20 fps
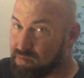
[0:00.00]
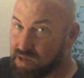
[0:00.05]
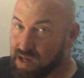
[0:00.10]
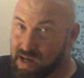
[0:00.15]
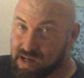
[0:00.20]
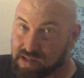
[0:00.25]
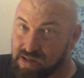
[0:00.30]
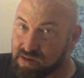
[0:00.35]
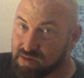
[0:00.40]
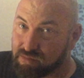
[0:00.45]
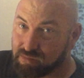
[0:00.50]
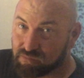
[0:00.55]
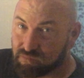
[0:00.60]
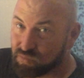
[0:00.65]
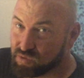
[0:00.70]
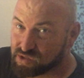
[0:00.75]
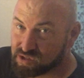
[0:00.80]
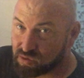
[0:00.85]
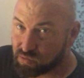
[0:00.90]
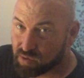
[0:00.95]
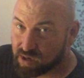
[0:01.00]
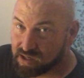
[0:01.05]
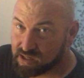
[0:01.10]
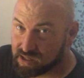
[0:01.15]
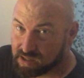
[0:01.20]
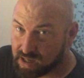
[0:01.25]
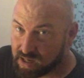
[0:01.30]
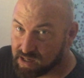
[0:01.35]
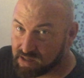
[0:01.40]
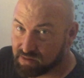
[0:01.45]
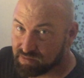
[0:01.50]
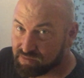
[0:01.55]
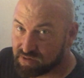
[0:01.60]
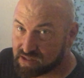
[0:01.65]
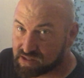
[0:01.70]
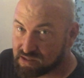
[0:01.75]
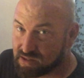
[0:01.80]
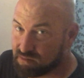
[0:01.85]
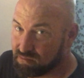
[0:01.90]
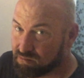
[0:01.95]
I wasn't ready, A, to
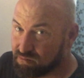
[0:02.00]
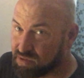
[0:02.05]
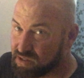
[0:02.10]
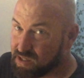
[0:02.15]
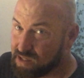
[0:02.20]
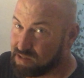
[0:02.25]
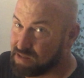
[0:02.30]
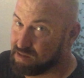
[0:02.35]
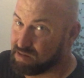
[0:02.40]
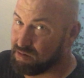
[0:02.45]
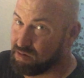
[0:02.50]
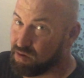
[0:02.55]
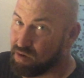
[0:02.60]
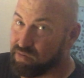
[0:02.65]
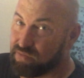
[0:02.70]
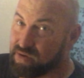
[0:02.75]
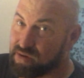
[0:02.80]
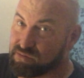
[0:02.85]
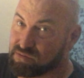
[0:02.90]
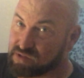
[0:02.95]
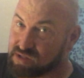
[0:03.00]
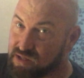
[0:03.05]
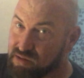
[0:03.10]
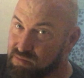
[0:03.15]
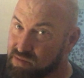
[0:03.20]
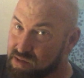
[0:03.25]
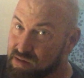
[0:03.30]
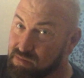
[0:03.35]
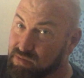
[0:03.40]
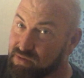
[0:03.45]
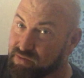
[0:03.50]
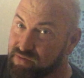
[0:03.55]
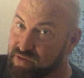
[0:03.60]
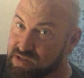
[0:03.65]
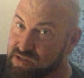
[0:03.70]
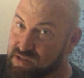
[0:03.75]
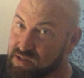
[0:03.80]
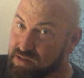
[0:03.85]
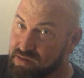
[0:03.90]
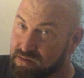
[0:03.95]
fix it, and B, I didn't know if I was going to be able to
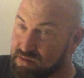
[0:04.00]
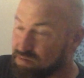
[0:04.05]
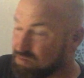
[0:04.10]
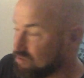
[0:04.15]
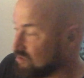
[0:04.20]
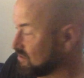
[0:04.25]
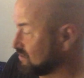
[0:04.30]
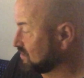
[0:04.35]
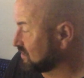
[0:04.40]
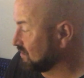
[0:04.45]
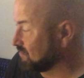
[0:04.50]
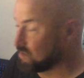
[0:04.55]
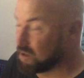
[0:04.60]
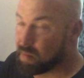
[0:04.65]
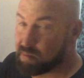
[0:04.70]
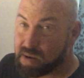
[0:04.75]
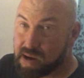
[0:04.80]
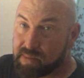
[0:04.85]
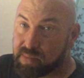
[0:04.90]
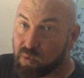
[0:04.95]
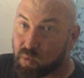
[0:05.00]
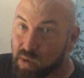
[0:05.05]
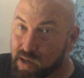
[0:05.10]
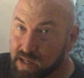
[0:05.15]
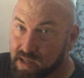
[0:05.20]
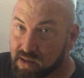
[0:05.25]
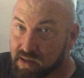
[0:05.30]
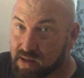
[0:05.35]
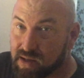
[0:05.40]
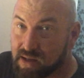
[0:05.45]
fix it. It was just going to be a paperweight.